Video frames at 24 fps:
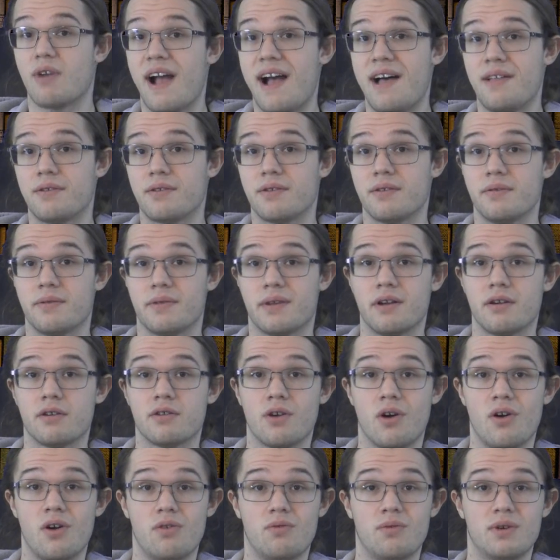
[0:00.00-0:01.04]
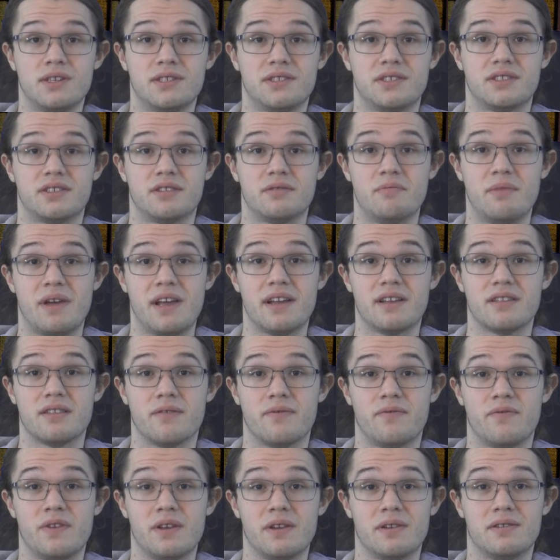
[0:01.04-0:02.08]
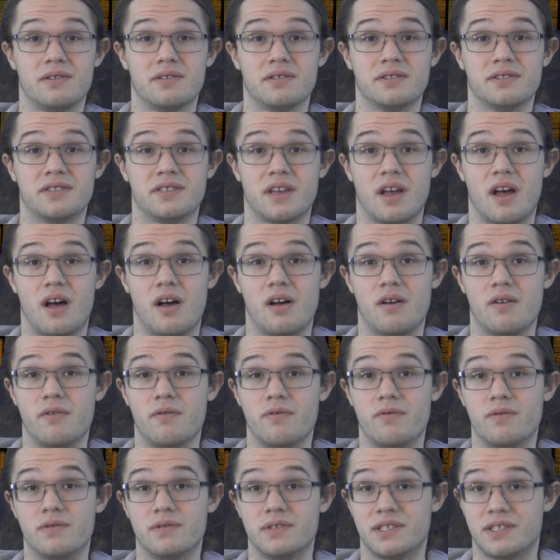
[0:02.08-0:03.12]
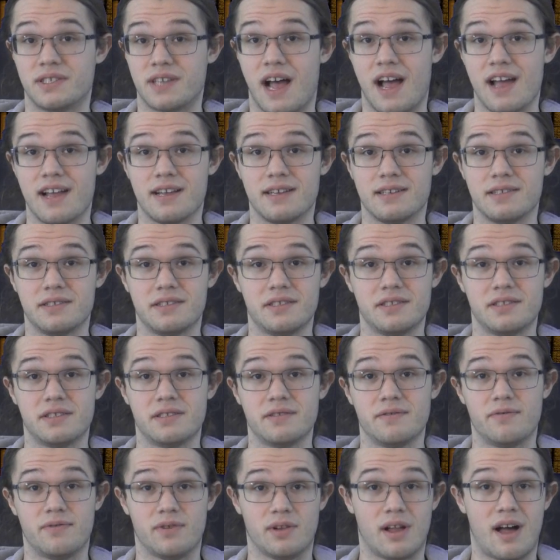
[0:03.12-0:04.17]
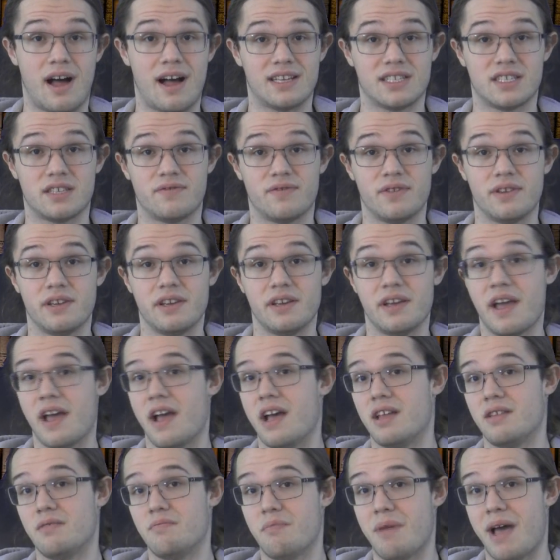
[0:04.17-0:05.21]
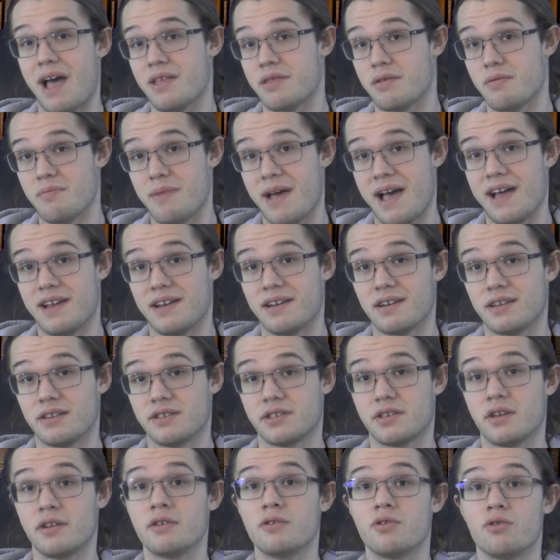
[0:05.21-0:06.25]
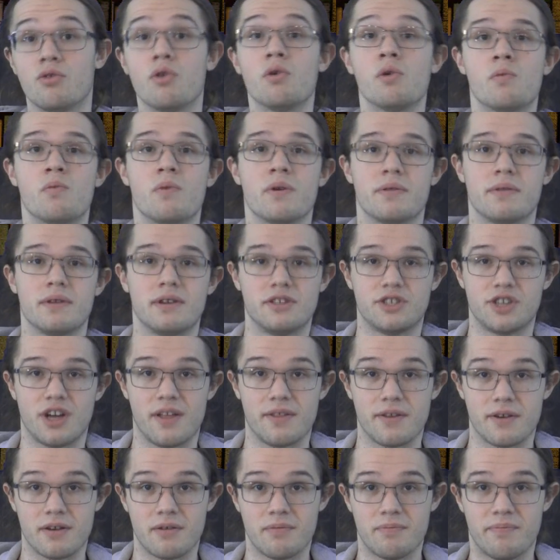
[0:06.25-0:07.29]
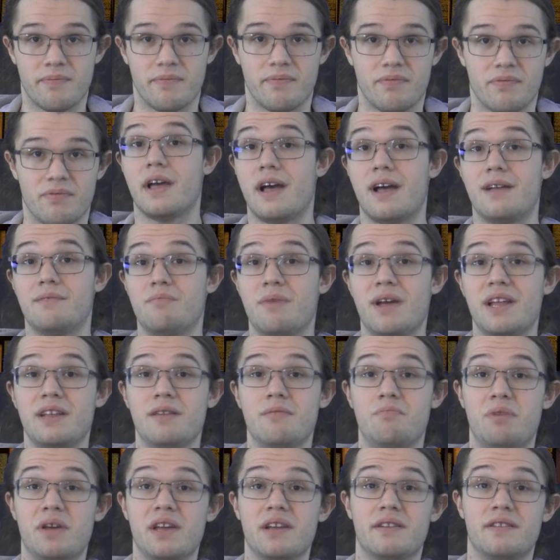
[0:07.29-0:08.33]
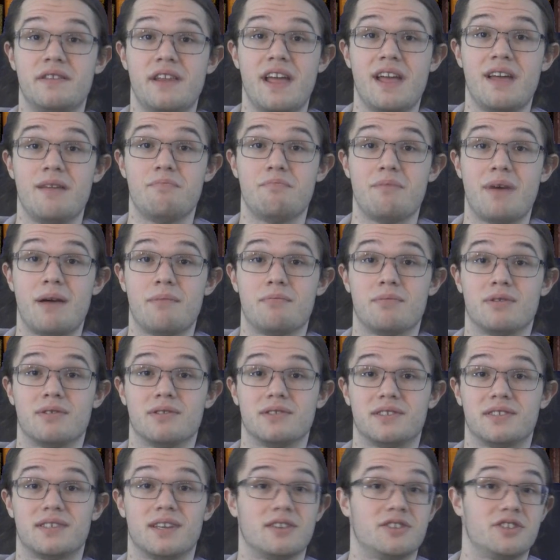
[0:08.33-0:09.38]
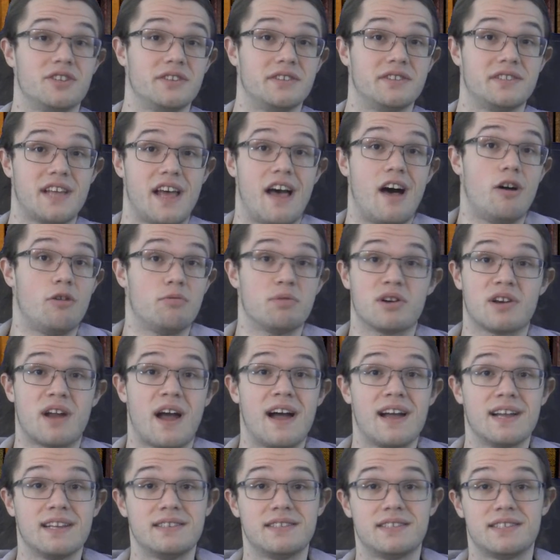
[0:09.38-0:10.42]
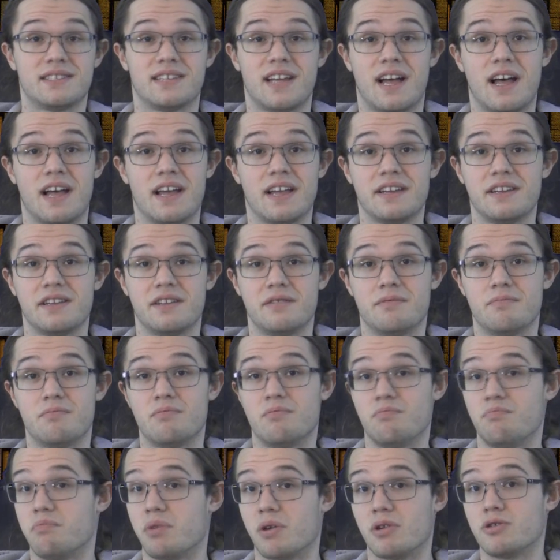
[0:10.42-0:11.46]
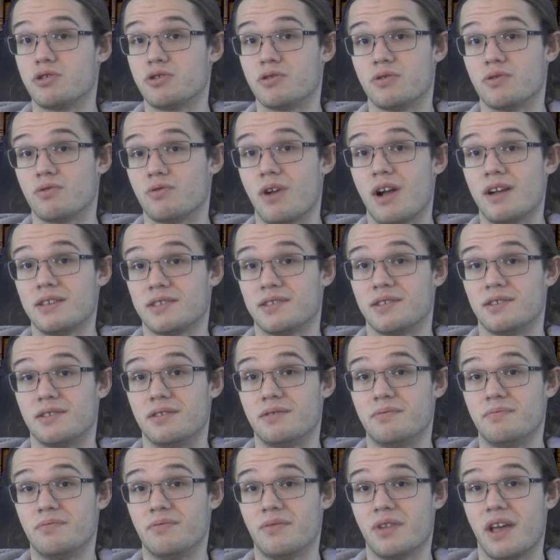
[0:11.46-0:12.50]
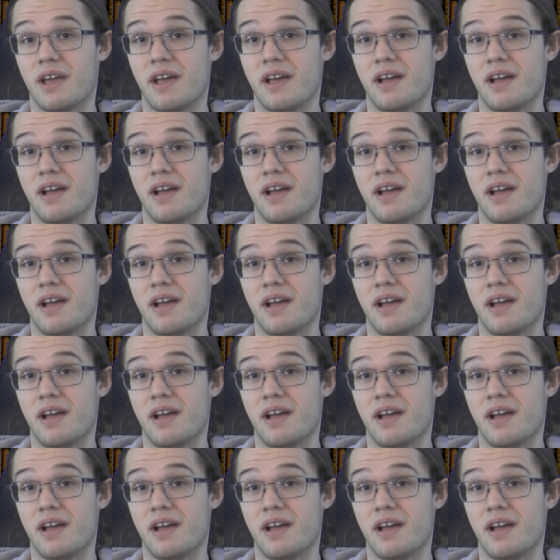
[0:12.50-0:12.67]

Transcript: Rather, their goal was to make the fields of science, philosophy, and mathematics congruent with each other. They had many big name members such as Albert Einstein and Bertrand Russell,